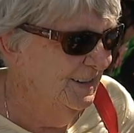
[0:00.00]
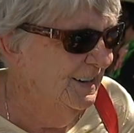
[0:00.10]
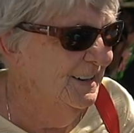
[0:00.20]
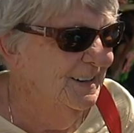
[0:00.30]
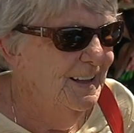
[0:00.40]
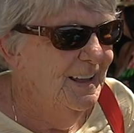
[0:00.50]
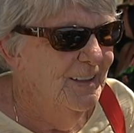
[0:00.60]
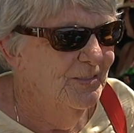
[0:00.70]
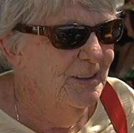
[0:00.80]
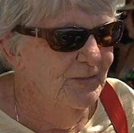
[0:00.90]
Yeah.
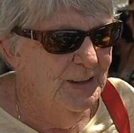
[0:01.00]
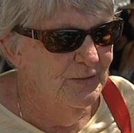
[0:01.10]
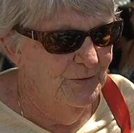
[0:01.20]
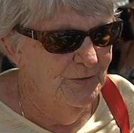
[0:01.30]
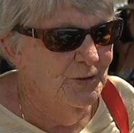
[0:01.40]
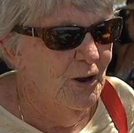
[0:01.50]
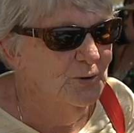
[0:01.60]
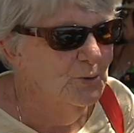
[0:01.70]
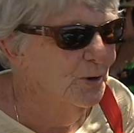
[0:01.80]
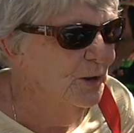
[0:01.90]
They, they've
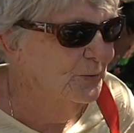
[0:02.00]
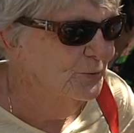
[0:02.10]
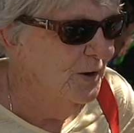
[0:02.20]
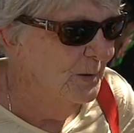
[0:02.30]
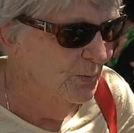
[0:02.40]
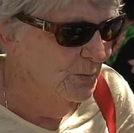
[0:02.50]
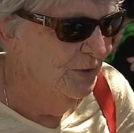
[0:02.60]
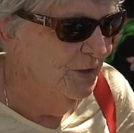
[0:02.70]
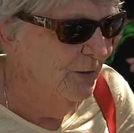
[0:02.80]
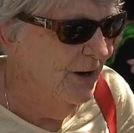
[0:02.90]
gone to a lot of trouble with their